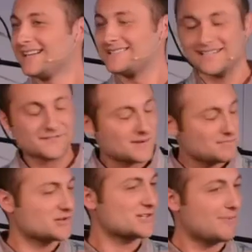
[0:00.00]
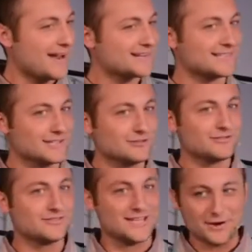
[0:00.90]
To give some
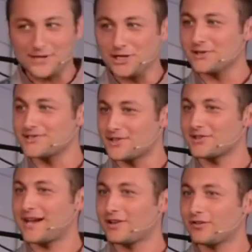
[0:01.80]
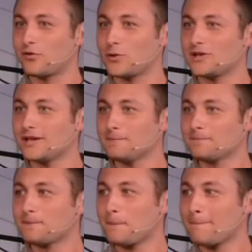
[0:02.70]
perspective, down here in Southern California,
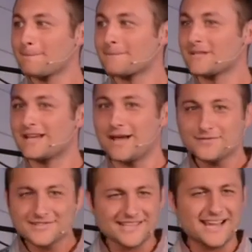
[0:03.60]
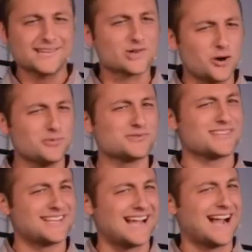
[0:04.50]
FCA is
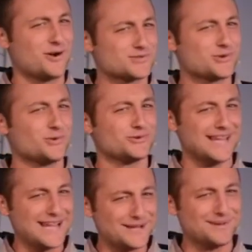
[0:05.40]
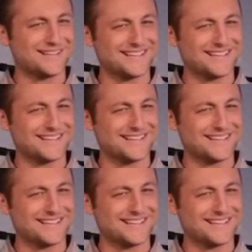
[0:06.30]
almost like a household name.